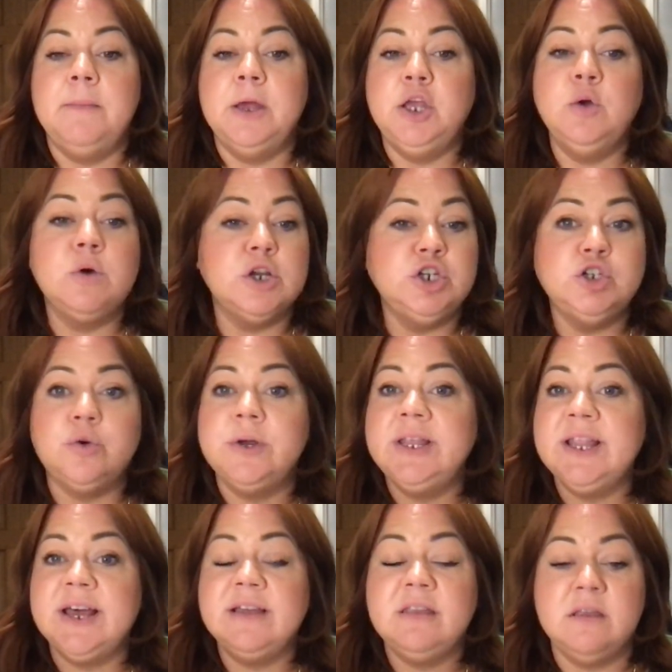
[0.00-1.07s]
You can join
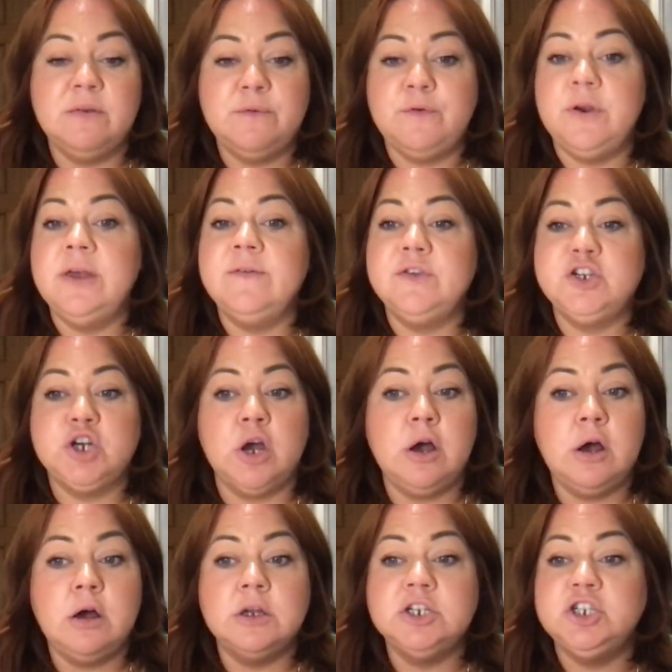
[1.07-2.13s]
that, it's free of
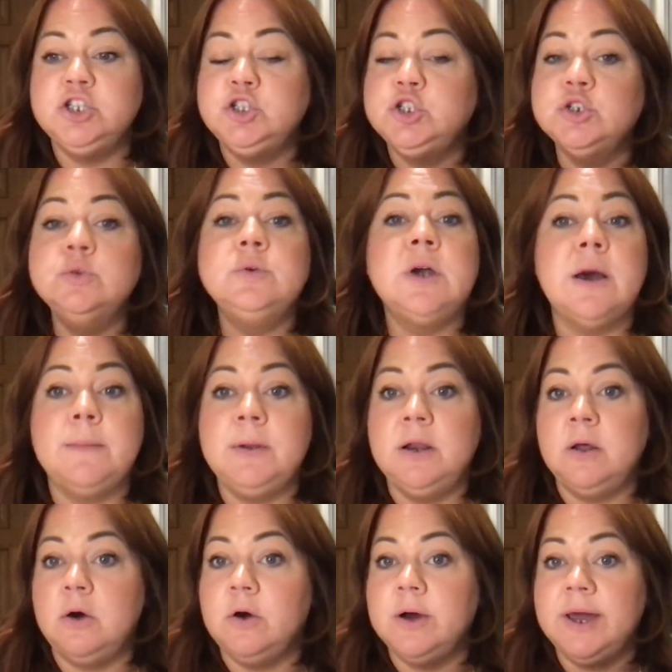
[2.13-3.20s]
charge. Do come
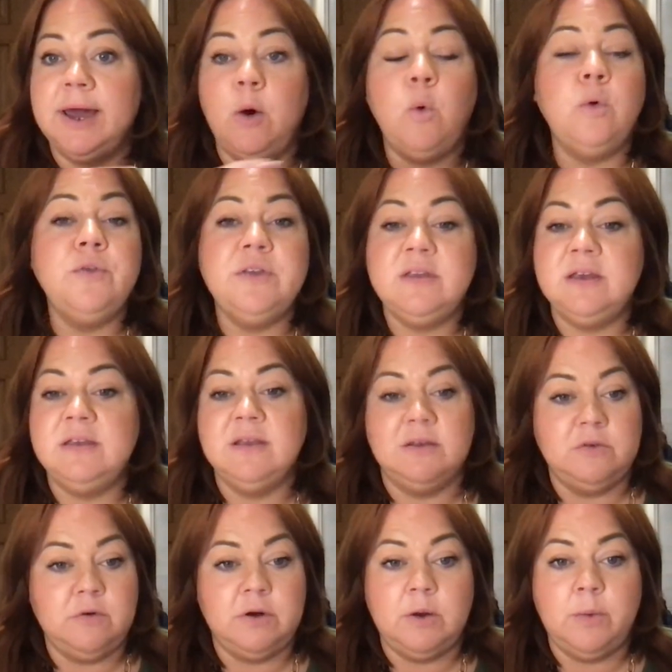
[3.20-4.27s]
along, all the
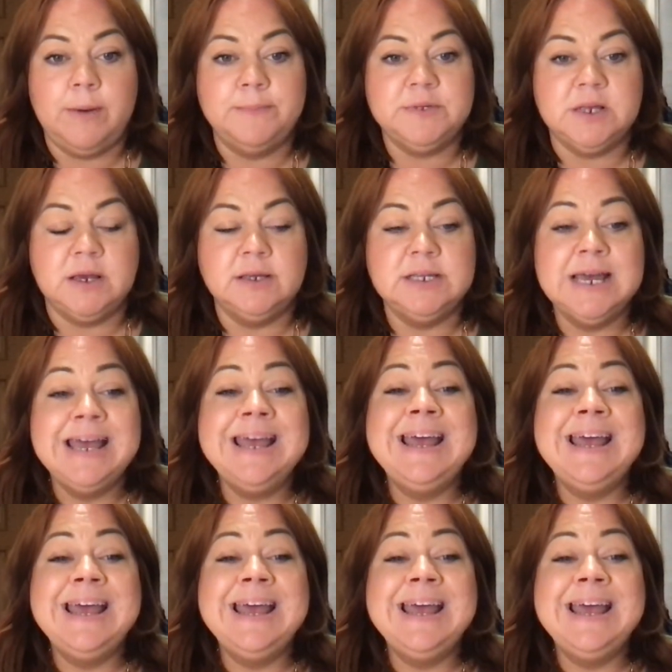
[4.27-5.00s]
details are on our website.